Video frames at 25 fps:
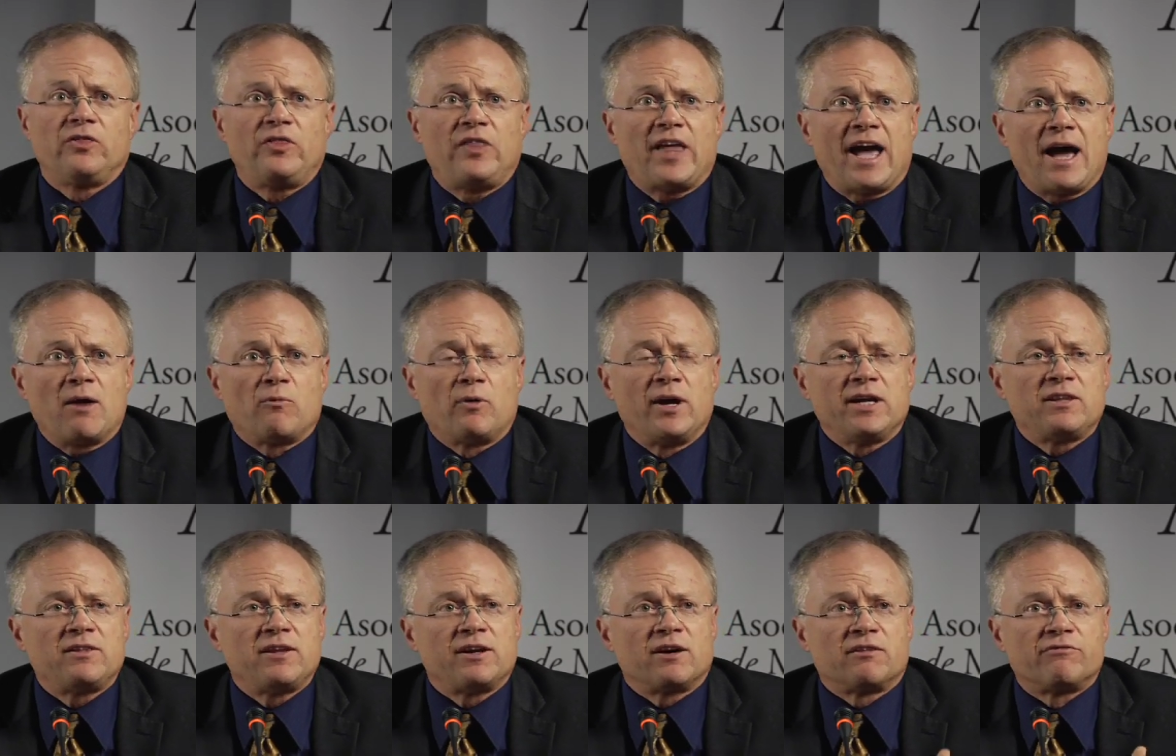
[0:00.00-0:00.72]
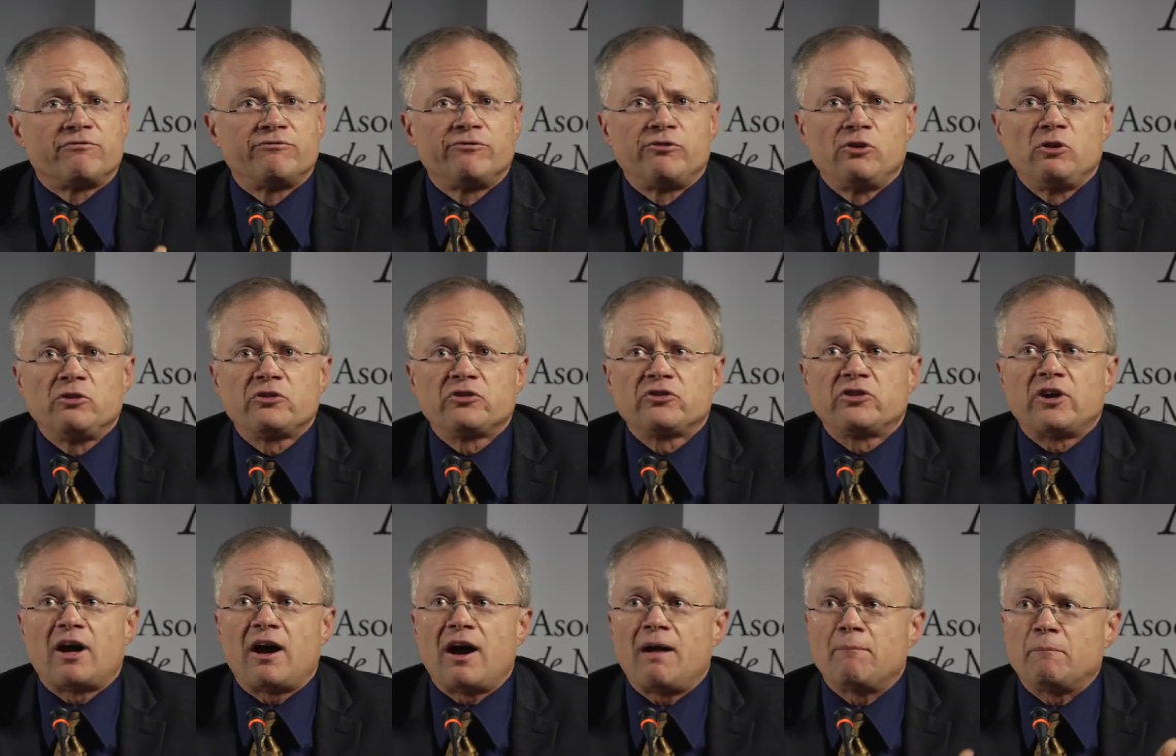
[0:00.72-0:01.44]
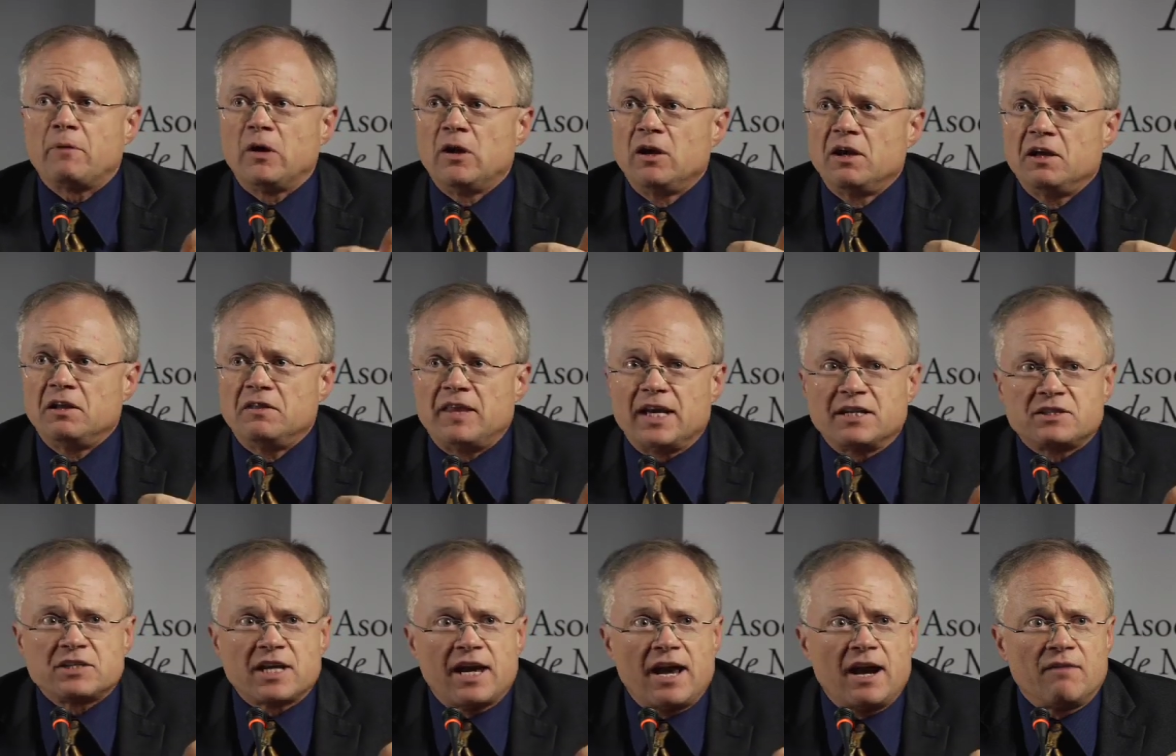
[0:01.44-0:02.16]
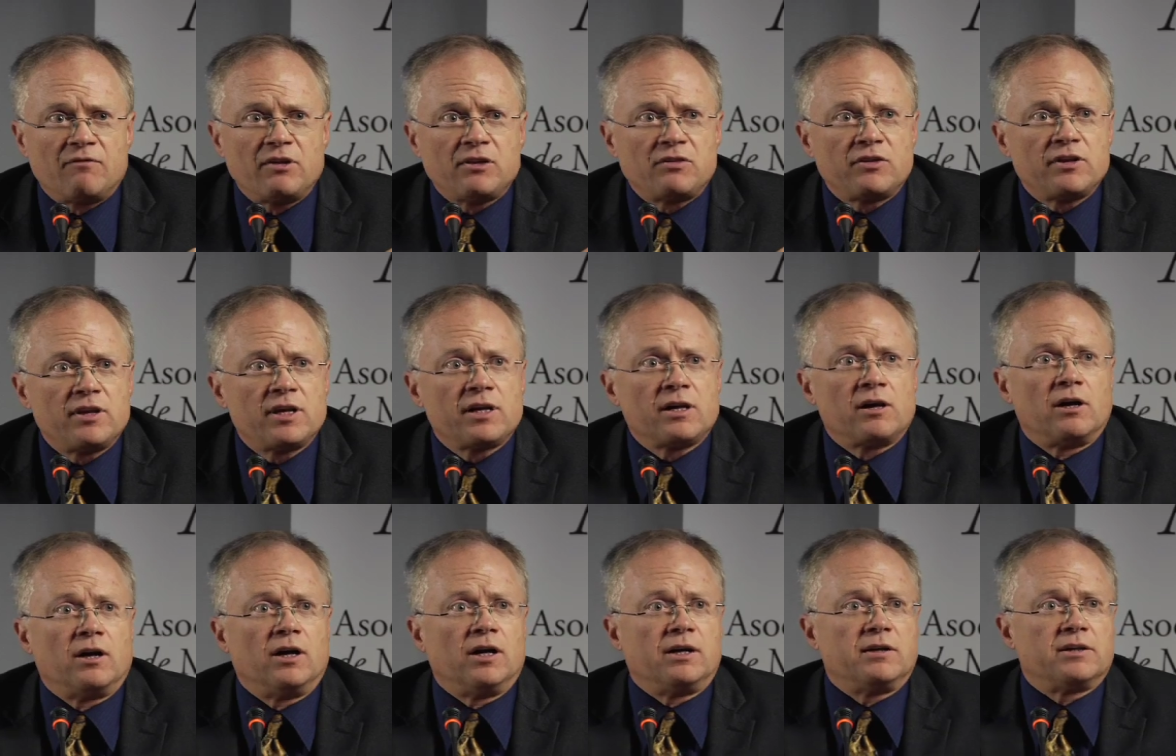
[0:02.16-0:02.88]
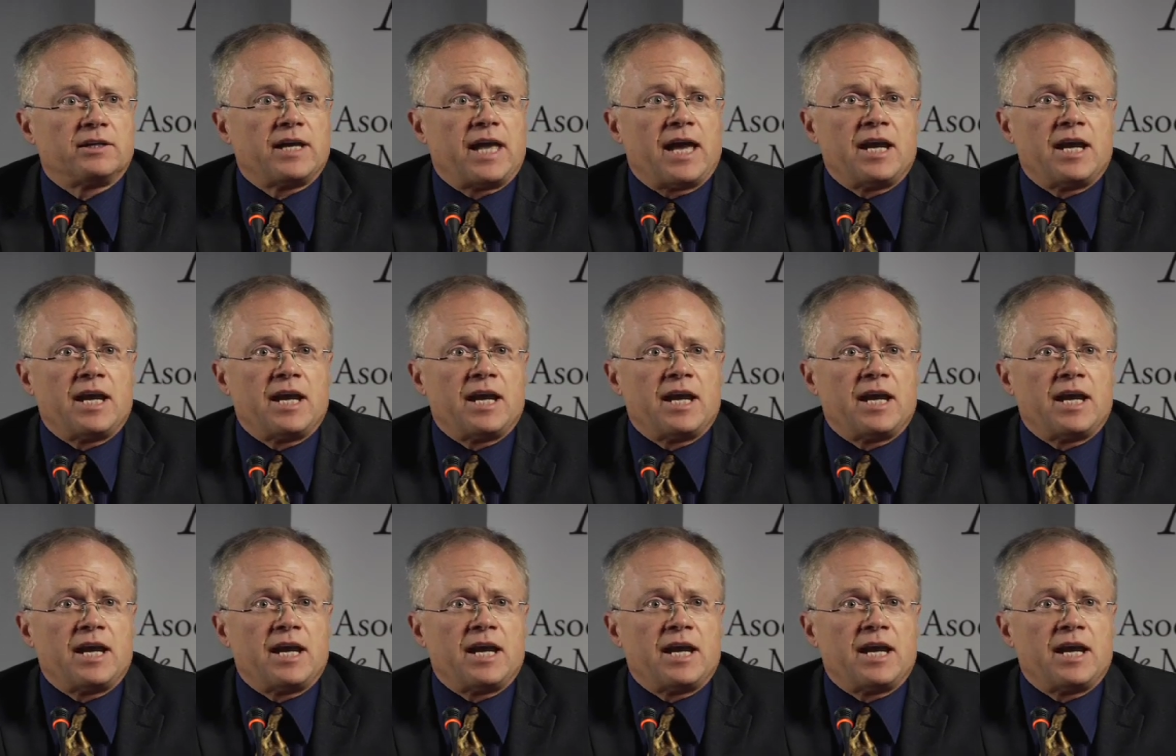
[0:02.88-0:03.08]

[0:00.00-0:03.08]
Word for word: That right there, full stop, that's everything uh,